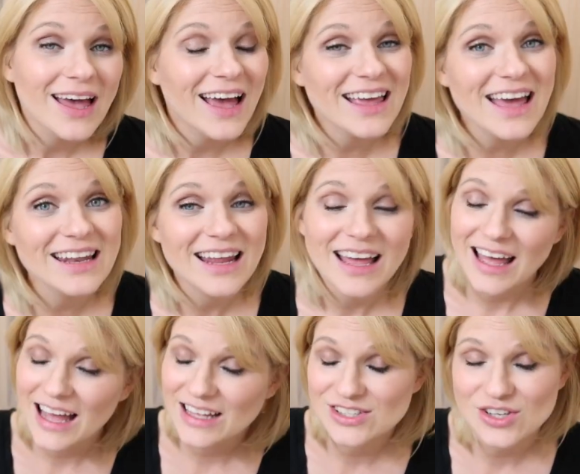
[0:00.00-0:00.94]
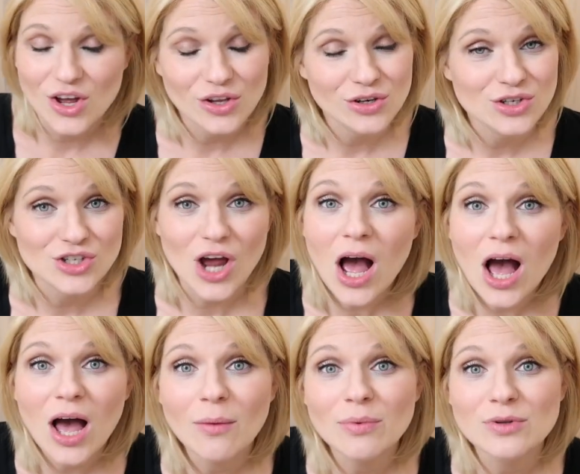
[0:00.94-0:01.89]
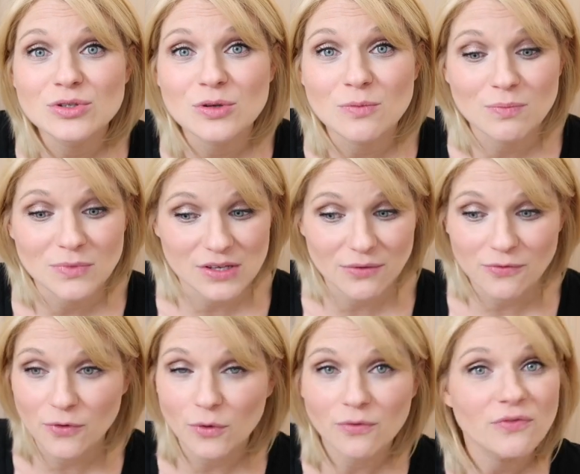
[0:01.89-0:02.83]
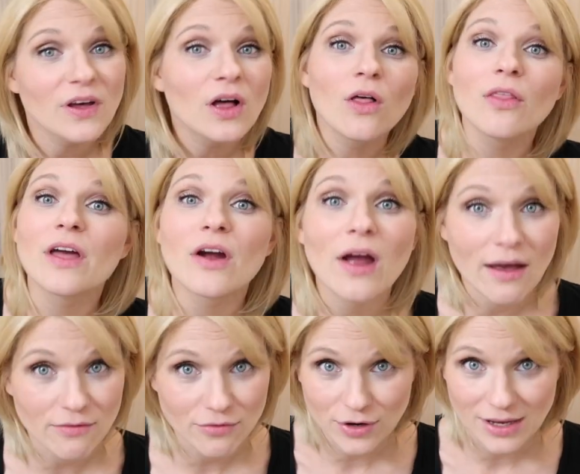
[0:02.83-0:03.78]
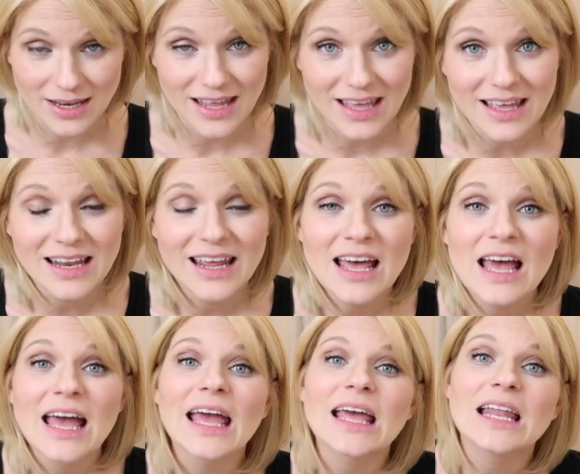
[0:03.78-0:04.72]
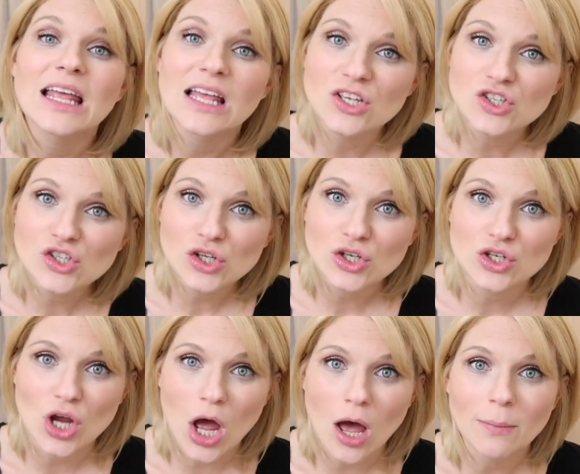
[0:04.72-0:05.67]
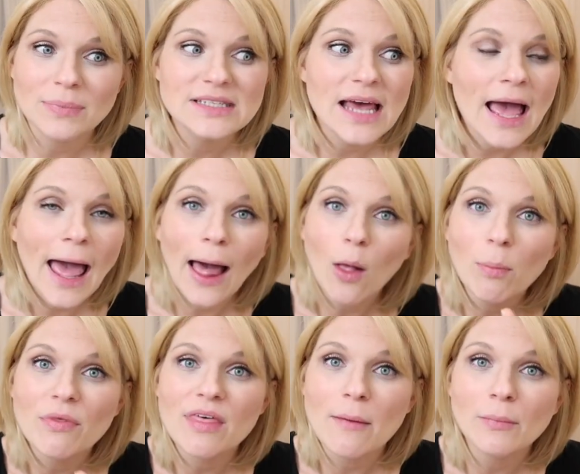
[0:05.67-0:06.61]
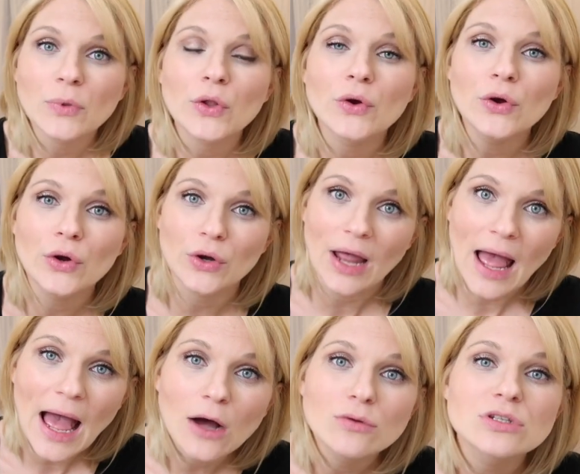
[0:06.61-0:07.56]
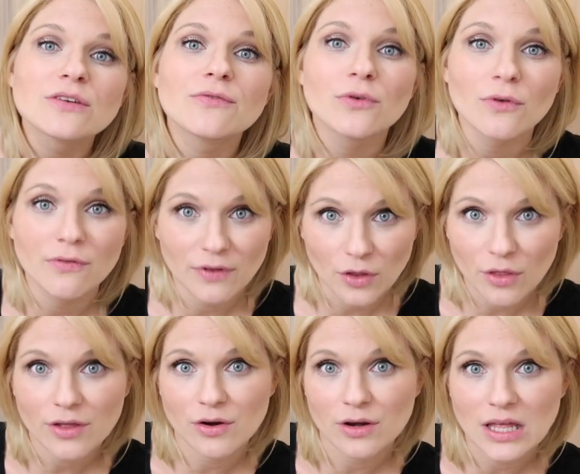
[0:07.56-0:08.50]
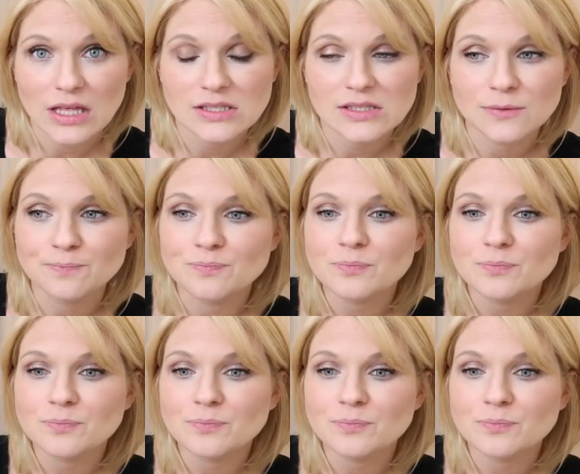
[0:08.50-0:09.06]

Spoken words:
Again, it's not your job to fulfill their every need. It is your job to help them learn how to fulfill their needs.